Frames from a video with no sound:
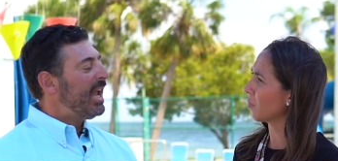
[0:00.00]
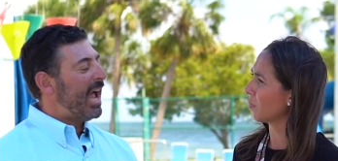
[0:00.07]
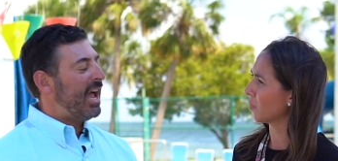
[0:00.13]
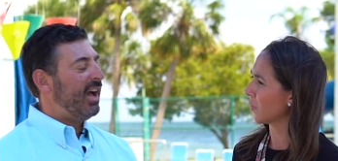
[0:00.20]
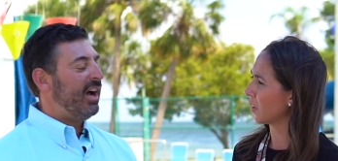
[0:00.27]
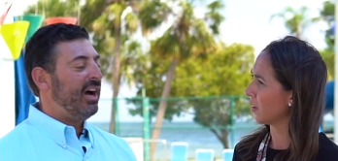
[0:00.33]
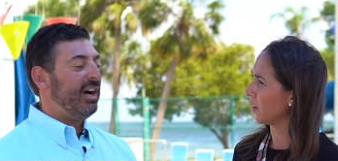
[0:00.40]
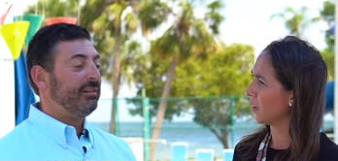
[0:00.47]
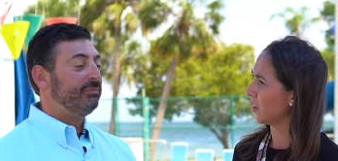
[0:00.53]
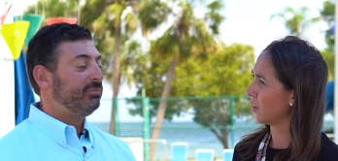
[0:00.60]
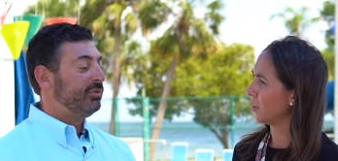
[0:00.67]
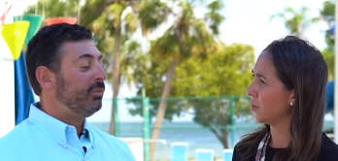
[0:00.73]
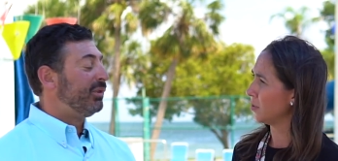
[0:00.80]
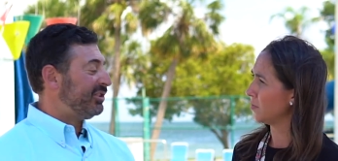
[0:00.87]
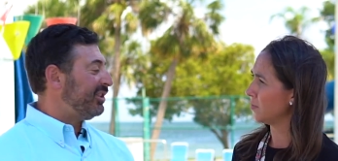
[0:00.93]
Speaker 1: uh, uh,
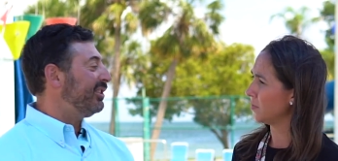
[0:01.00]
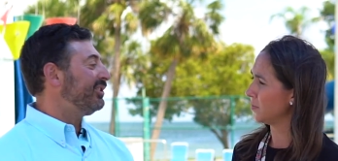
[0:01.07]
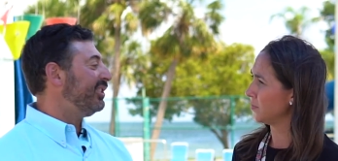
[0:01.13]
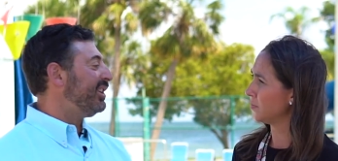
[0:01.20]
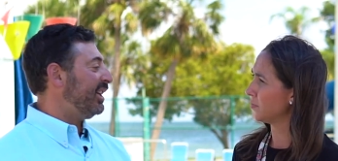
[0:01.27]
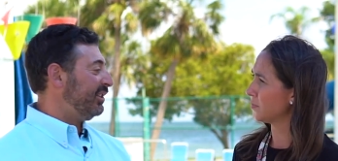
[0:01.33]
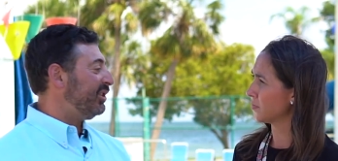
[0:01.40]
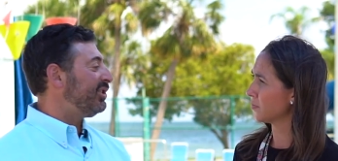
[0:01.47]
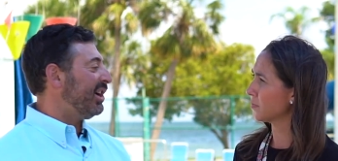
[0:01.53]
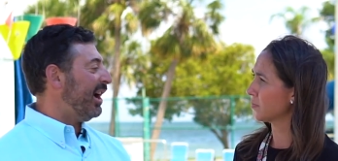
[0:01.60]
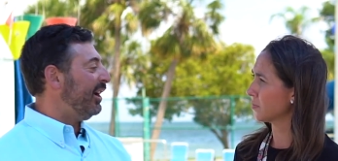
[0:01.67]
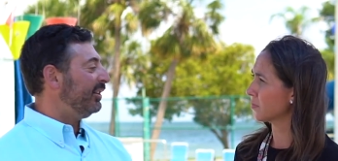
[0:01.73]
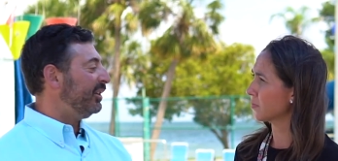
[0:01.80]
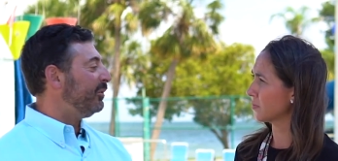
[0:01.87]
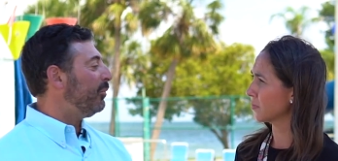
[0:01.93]
to resuscitate the
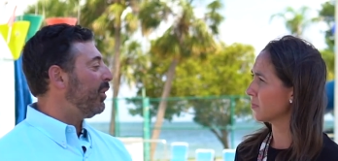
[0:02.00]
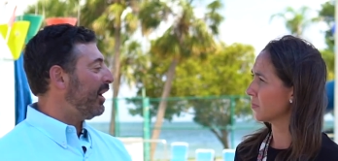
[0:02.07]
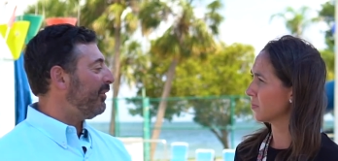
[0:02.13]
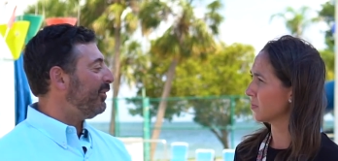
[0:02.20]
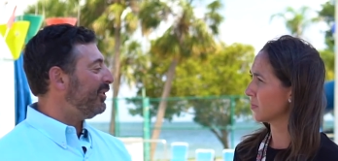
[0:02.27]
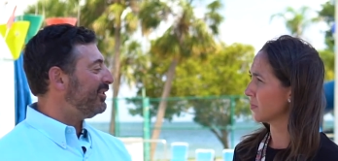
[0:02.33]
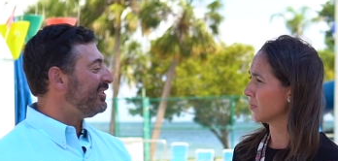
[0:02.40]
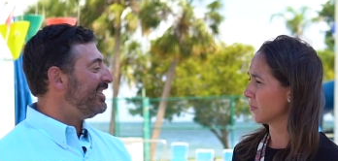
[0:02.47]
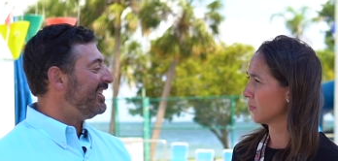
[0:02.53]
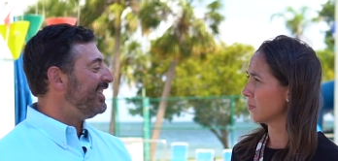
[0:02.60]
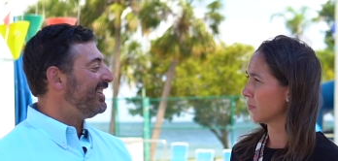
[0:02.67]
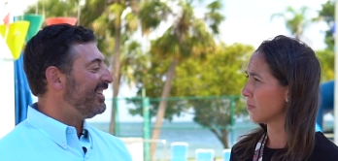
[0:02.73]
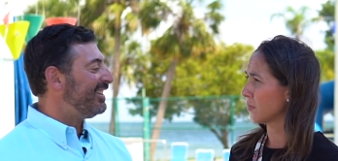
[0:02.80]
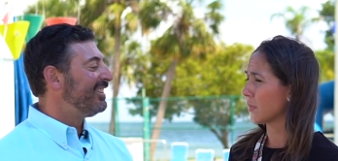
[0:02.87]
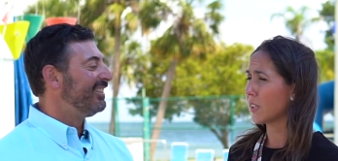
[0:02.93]
child and whatever is
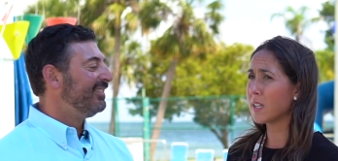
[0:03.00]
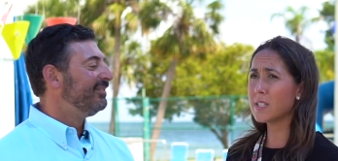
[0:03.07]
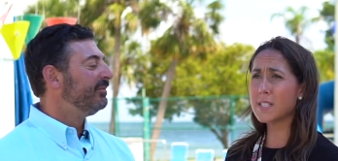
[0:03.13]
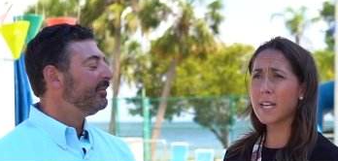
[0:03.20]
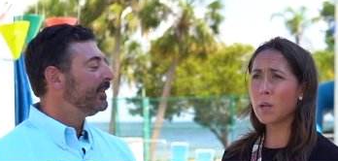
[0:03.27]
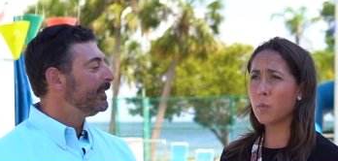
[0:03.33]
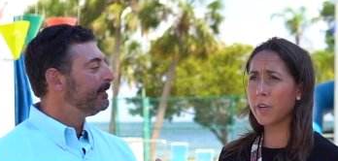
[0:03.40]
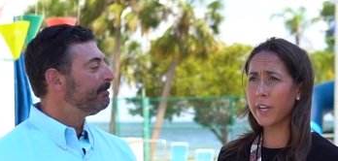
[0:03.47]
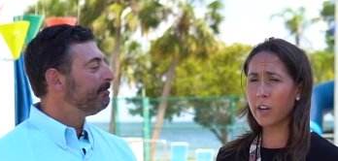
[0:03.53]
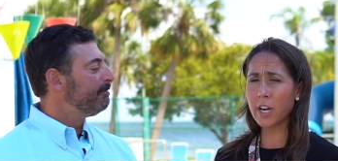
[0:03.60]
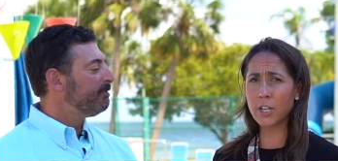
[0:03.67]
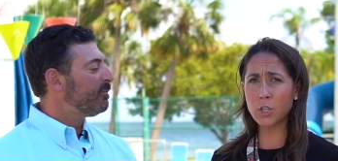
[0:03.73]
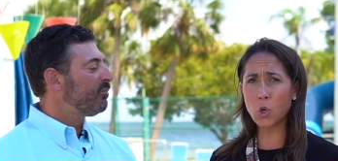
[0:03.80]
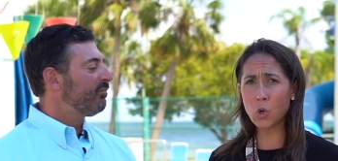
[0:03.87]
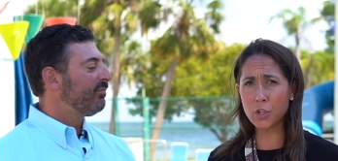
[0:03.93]
needed.
Speaker 2: And today we're here
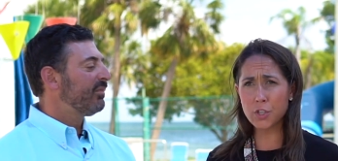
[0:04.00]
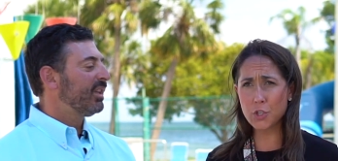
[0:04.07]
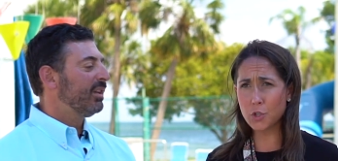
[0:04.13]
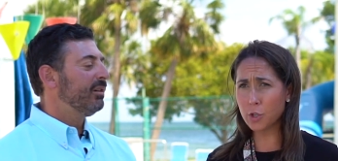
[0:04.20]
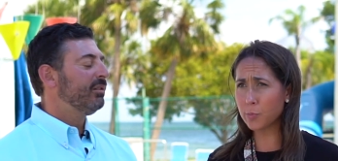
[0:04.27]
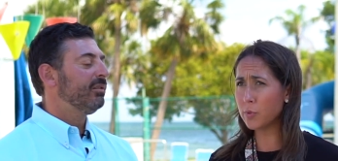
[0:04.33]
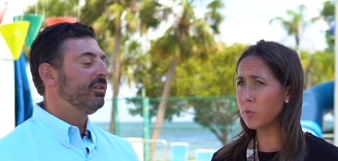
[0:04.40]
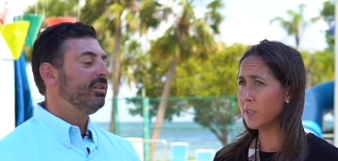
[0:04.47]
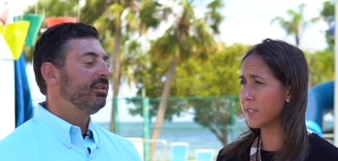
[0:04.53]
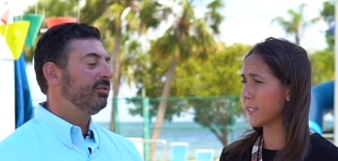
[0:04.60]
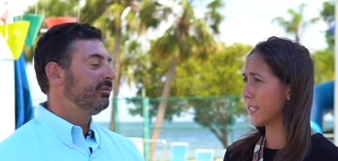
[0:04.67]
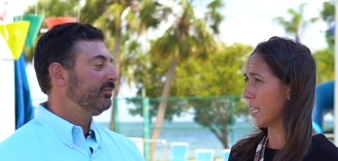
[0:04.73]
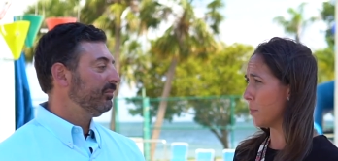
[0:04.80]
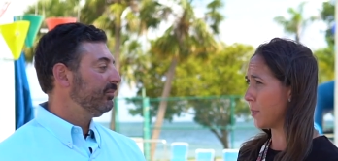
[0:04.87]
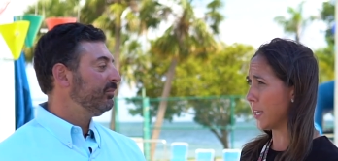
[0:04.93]
at North Shore Pool in
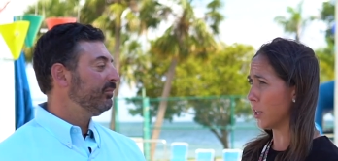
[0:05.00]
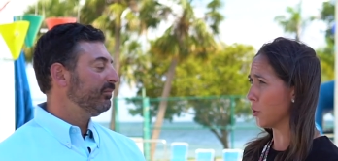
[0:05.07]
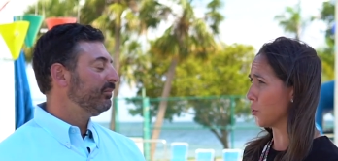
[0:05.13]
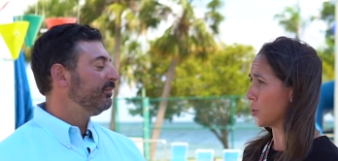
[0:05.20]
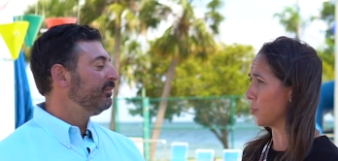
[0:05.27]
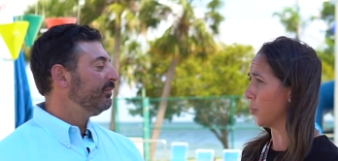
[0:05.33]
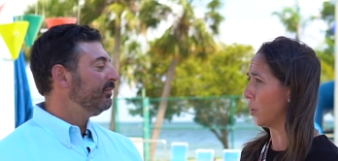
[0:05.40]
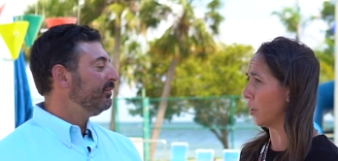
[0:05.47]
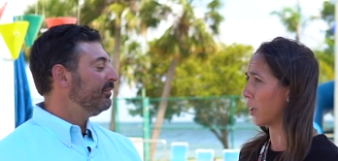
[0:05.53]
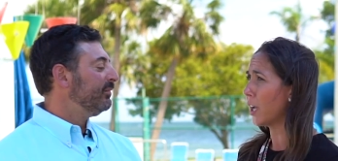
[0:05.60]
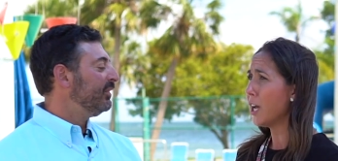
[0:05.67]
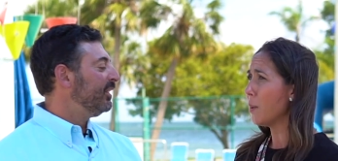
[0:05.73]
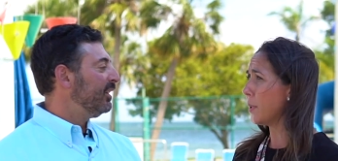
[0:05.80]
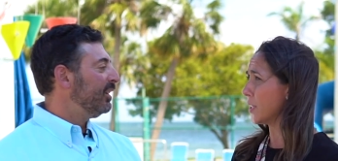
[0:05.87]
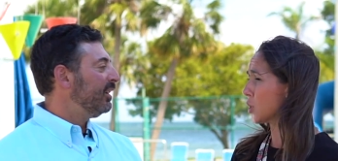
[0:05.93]
St. Petersburg,
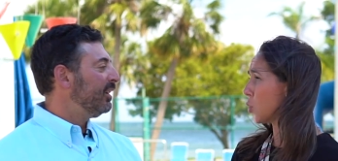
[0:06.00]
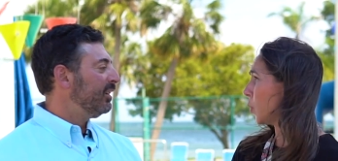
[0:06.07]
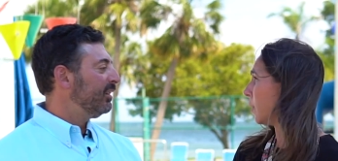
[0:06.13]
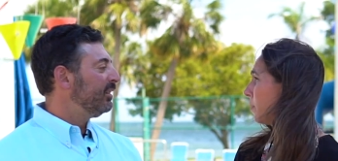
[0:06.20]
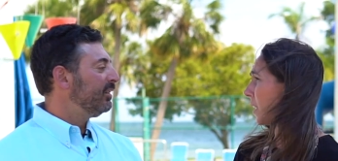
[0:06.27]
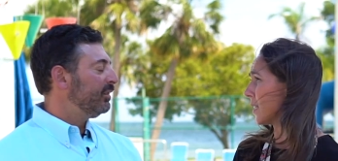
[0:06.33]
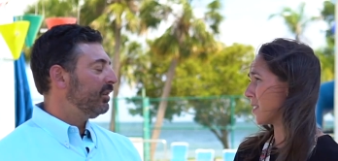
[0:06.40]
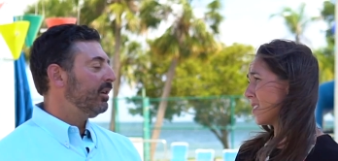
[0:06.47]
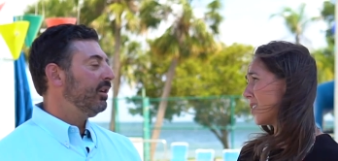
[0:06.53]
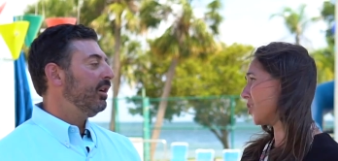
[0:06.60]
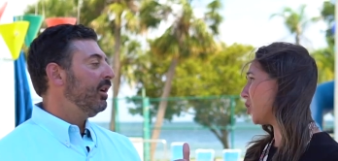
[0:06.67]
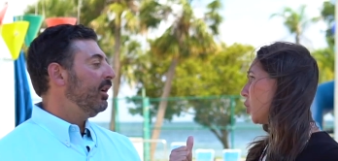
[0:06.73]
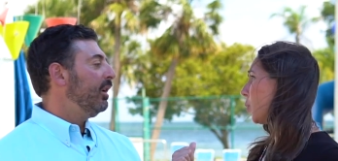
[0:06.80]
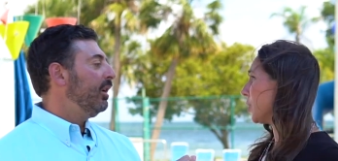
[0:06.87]
but swim lessons too.